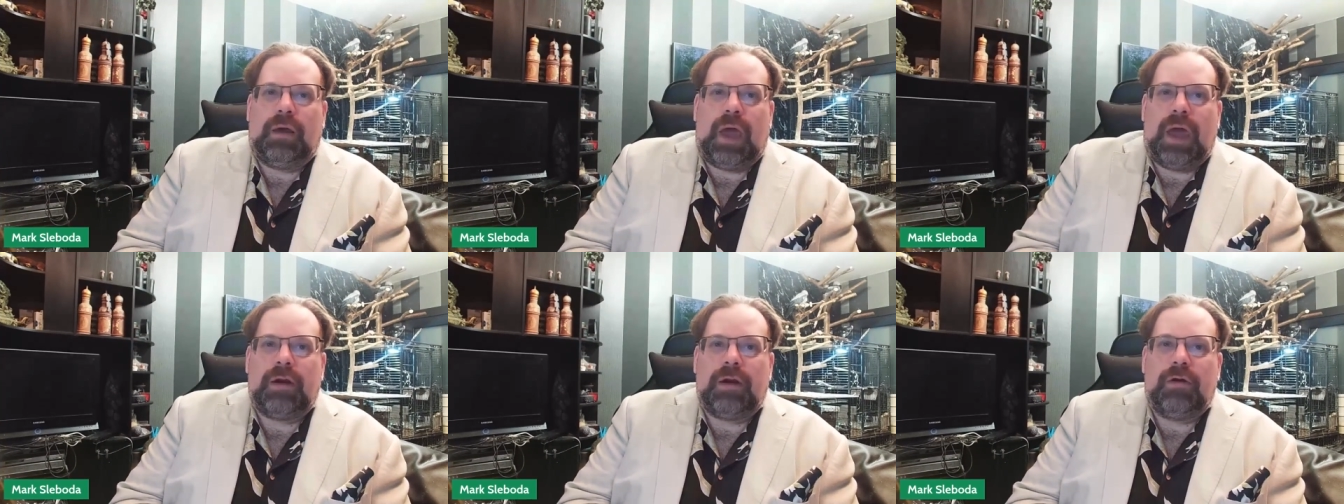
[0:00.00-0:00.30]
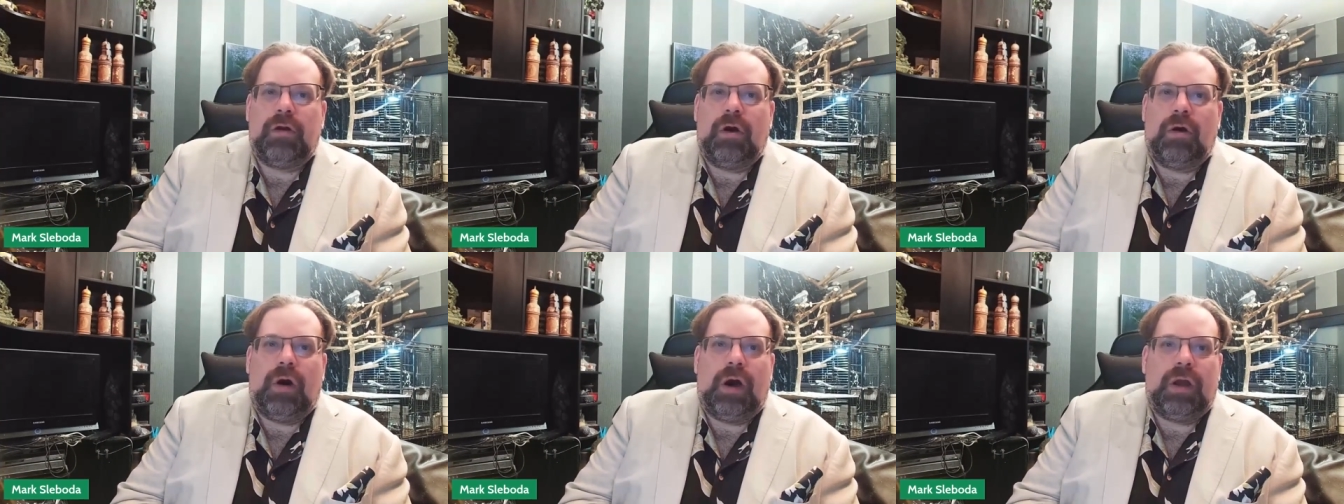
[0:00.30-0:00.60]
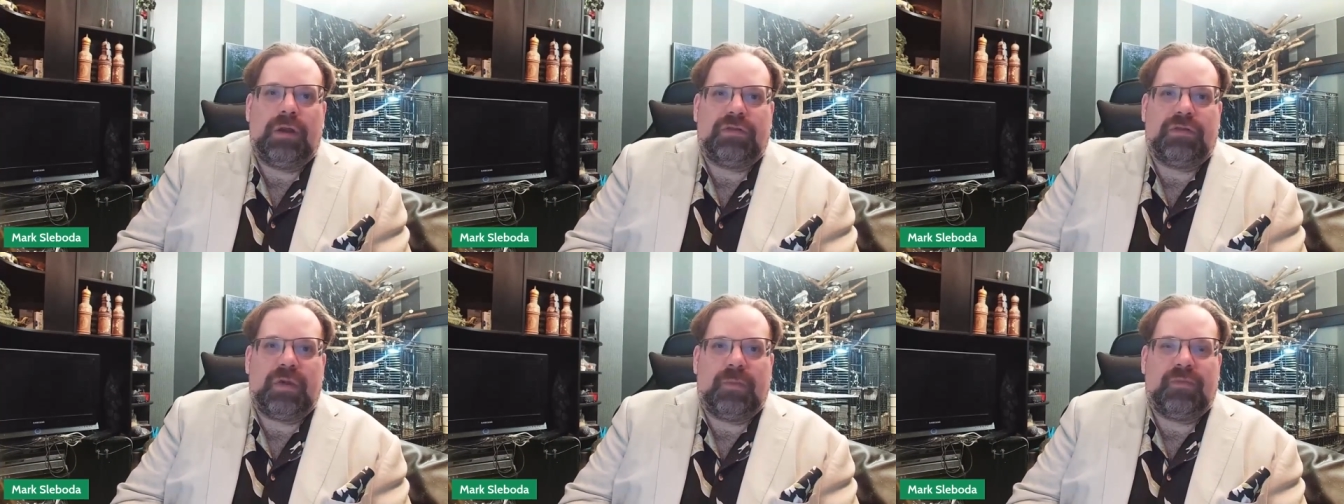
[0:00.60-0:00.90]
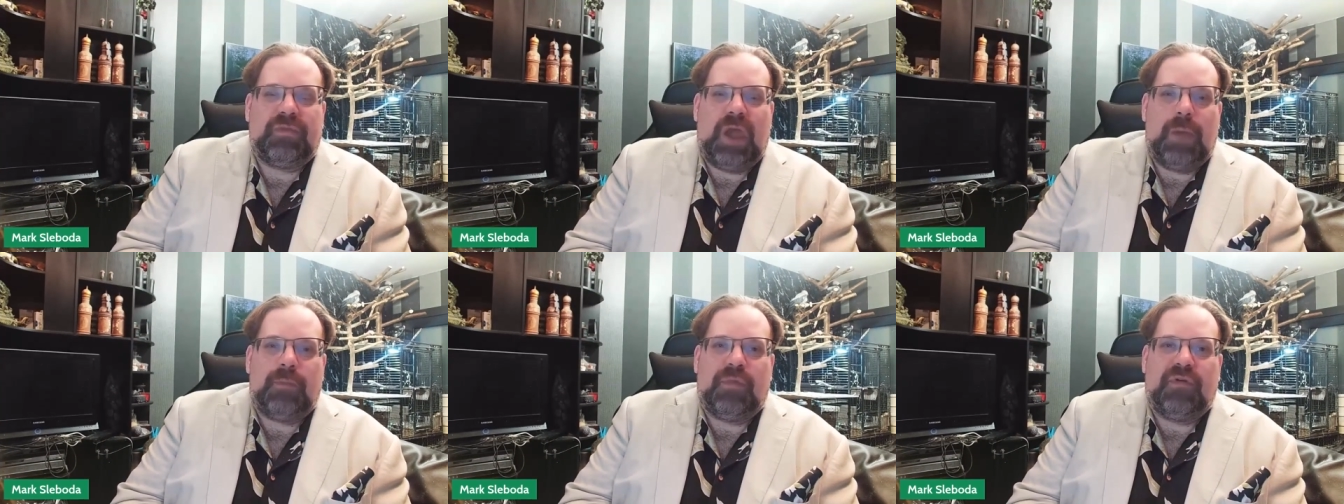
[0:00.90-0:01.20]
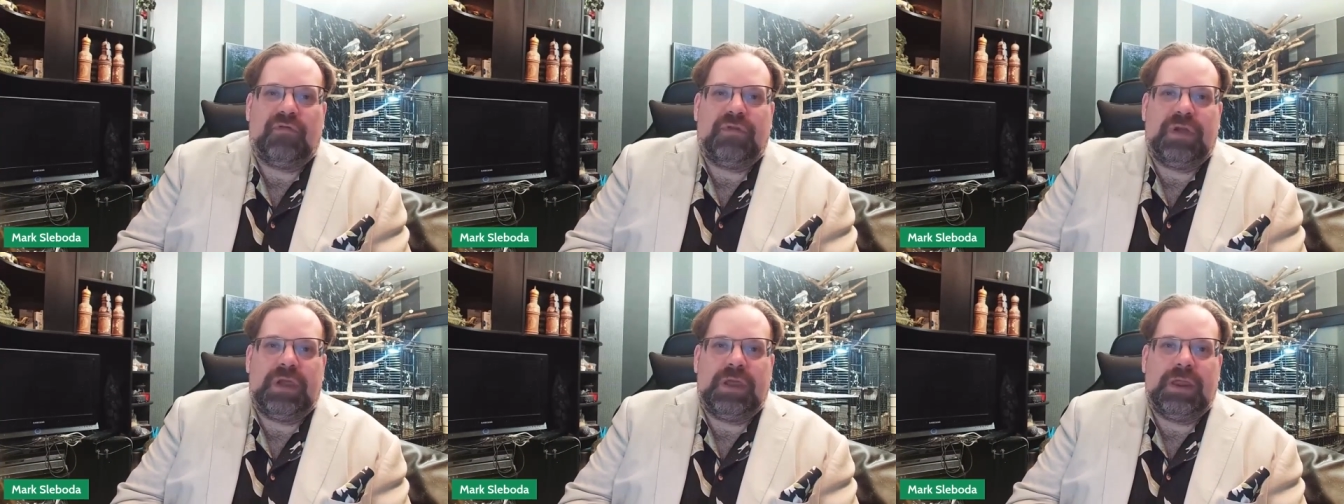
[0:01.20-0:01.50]
I don't know, on some type of
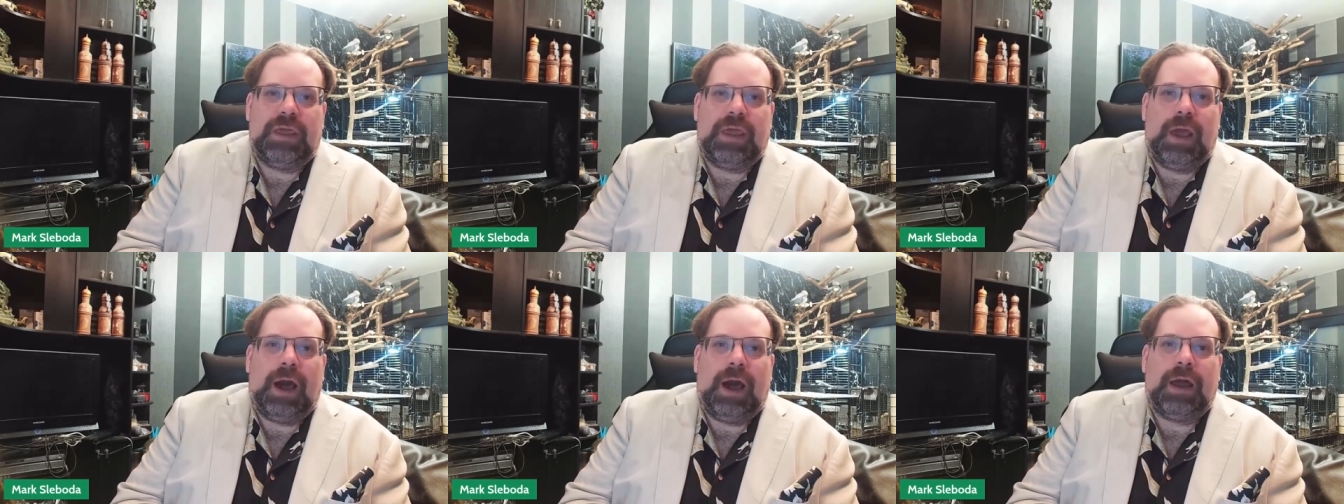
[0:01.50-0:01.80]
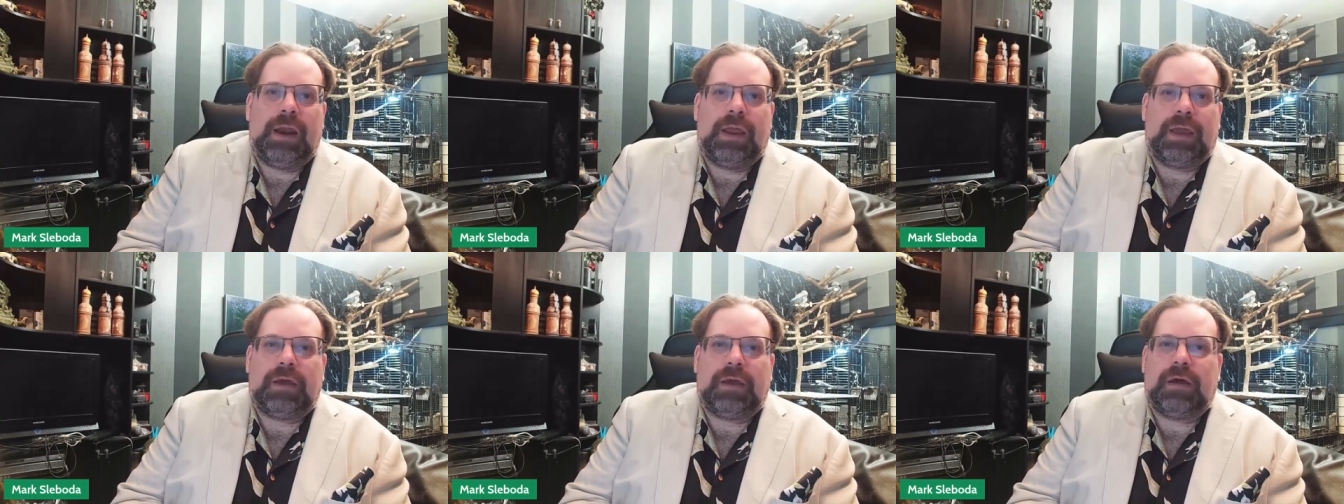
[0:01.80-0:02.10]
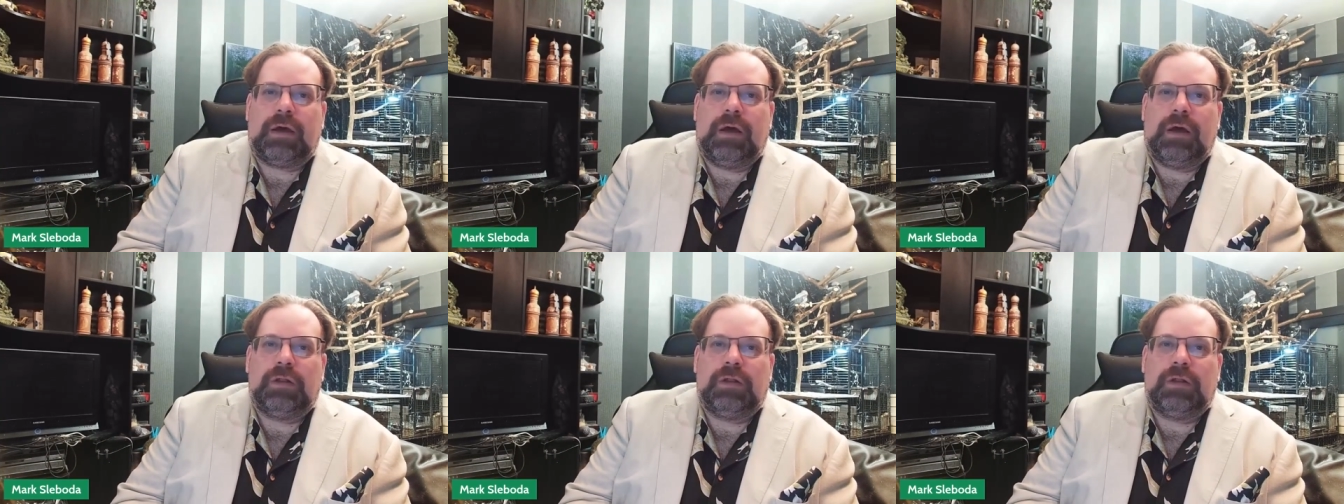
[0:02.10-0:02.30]
idiotic uh,